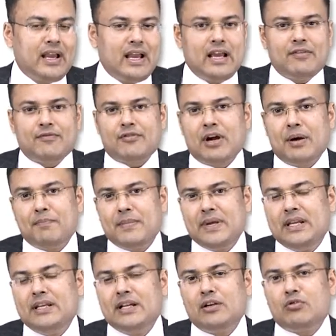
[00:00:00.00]
And from
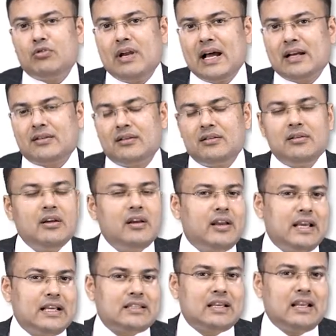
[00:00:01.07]
medial to lateral
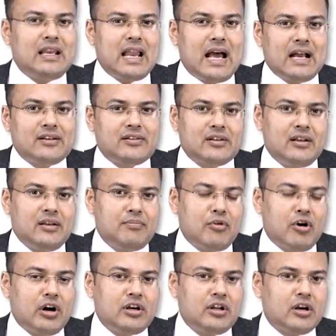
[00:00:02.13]
is the lateral
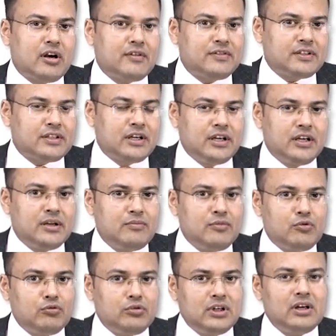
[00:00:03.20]
border of sternum
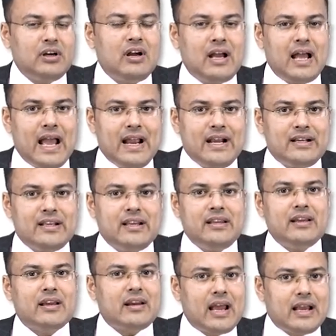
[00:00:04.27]
to the
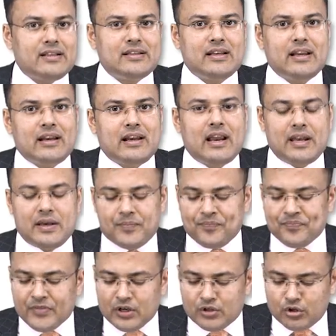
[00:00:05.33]
anterior axillary line.
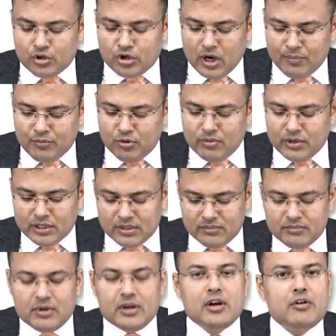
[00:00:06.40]
So top to
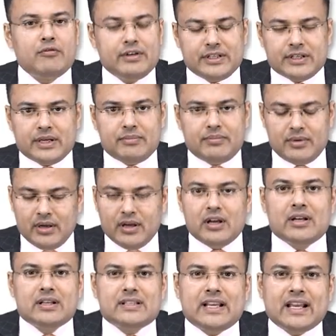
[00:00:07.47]
bottom, which rib?
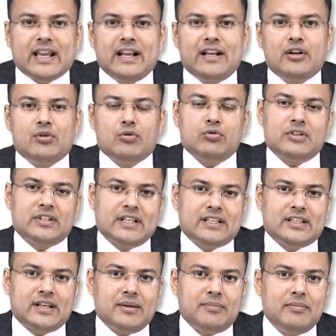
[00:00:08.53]
Second to
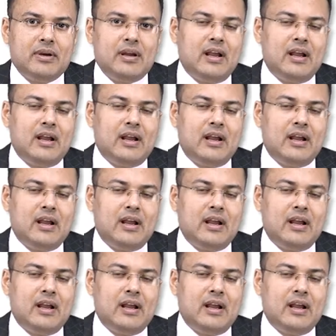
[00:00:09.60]
sixth rib.